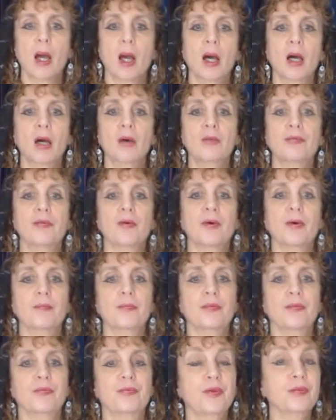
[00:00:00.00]
of
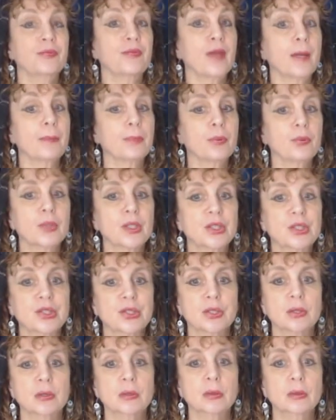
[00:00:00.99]
fifth
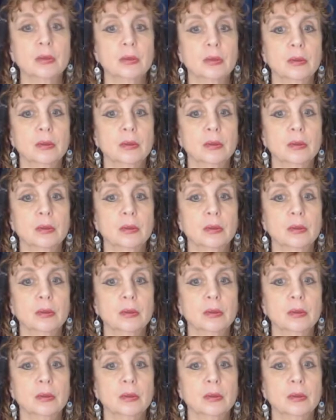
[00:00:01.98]
apparition